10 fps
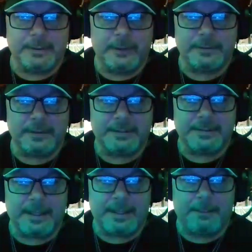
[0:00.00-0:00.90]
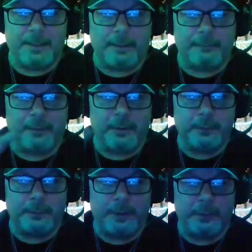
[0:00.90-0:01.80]
Here's the exciting part for all
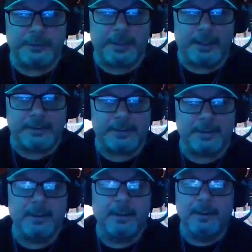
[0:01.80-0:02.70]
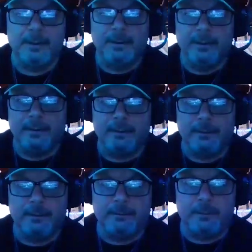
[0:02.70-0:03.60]
you ghost heads.
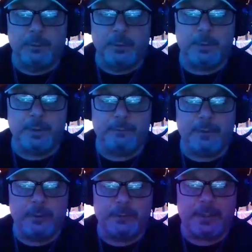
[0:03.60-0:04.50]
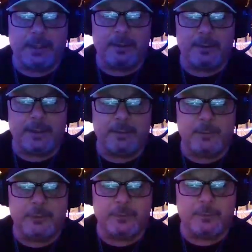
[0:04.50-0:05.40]
The ruin of the hotel and
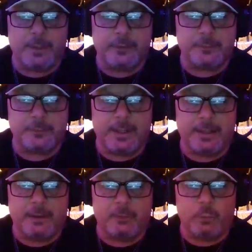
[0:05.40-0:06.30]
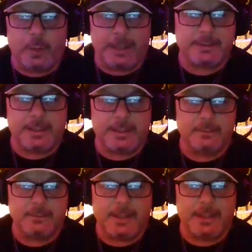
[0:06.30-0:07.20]
original restaurant are right
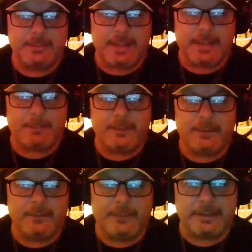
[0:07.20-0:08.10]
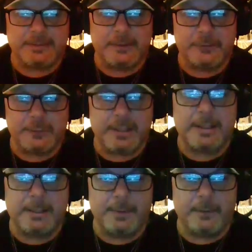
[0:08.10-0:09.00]
there on top of the hill next to the train
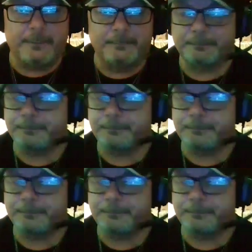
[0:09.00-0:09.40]
depot.